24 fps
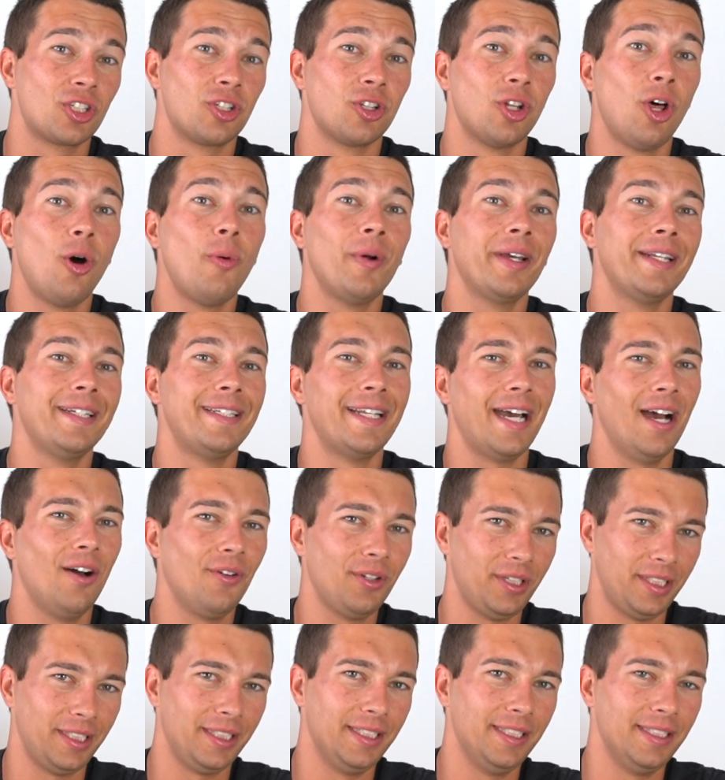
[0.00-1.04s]
slowing
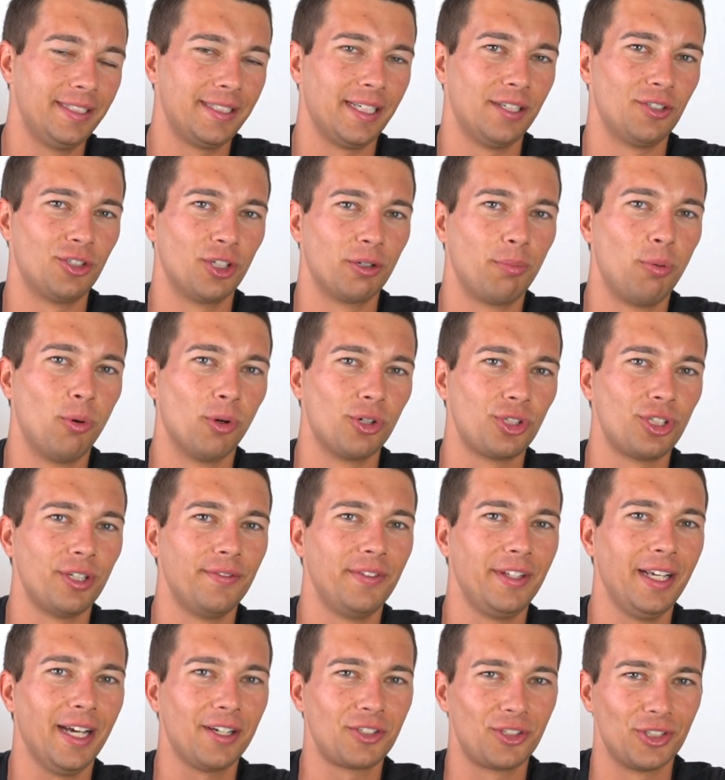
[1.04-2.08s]
down the eccentric portion
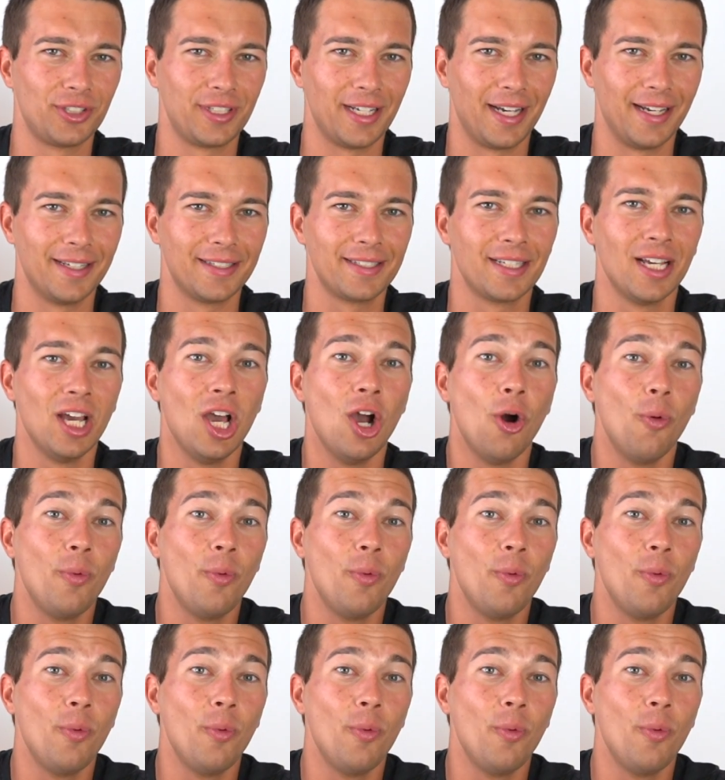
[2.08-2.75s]
of the exercise.